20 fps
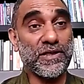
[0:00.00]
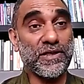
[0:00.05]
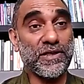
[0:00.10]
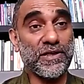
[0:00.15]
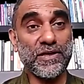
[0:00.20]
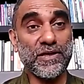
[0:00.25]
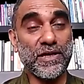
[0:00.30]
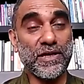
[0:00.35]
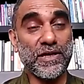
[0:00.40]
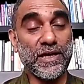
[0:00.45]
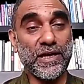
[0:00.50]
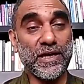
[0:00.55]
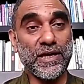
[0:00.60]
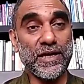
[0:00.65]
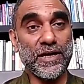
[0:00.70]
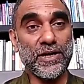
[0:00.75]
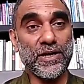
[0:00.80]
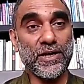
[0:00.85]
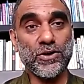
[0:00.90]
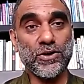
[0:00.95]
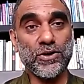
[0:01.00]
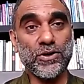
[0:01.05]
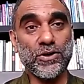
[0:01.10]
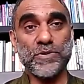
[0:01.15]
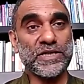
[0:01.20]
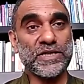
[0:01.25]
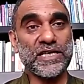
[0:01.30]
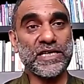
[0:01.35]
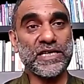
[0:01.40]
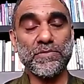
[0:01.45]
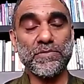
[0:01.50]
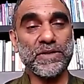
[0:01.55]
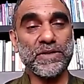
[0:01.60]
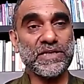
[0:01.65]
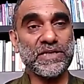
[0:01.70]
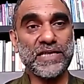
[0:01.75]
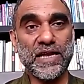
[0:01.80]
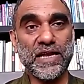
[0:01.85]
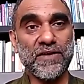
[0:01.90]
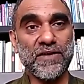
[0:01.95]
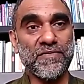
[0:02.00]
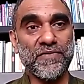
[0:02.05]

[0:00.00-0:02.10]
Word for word: I kind of filled it with uh,